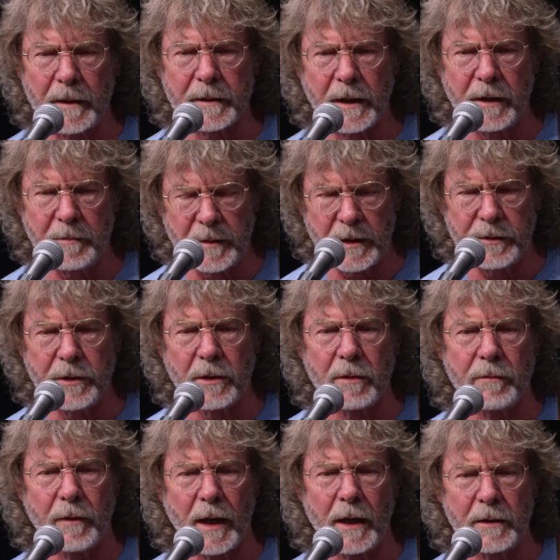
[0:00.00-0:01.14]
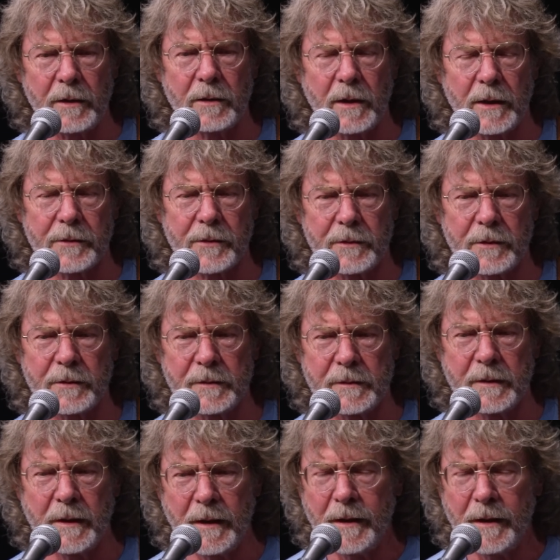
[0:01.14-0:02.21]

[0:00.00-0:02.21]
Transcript: gave me a year of violin lessons, and